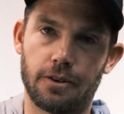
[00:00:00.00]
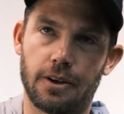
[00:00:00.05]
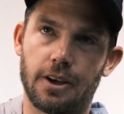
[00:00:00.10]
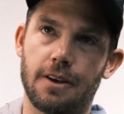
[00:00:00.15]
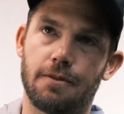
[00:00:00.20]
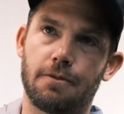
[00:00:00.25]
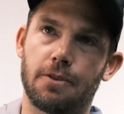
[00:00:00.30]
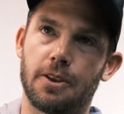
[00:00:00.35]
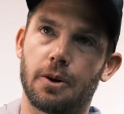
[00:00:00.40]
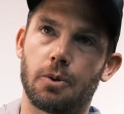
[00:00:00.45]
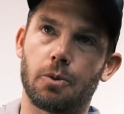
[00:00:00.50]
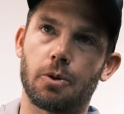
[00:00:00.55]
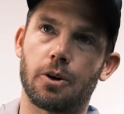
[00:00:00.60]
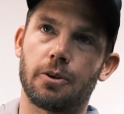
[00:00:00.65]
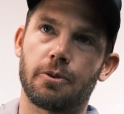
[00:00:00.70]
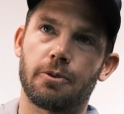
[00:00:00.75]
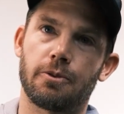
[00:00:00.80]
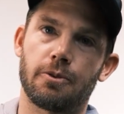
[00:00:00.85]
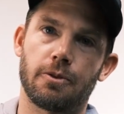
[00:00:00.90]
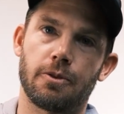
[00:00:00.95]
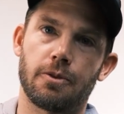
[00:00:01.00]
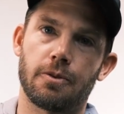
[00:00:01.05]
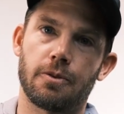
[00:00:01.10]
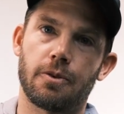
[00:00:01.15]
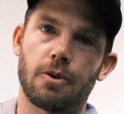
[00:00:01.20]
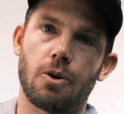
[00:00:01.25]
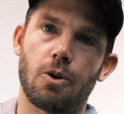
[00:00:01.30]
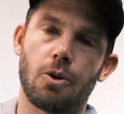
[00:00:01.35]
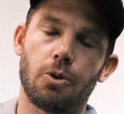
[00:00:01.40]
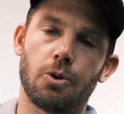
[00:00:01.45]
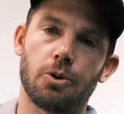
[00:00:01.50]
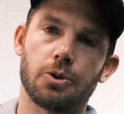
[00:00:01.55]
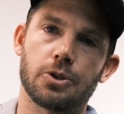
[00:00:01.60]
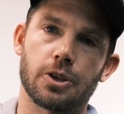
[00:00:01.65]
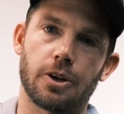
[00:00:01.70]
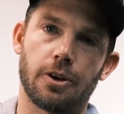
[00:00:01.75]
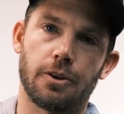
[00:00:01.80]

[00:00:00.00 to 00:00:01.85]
if there were holes.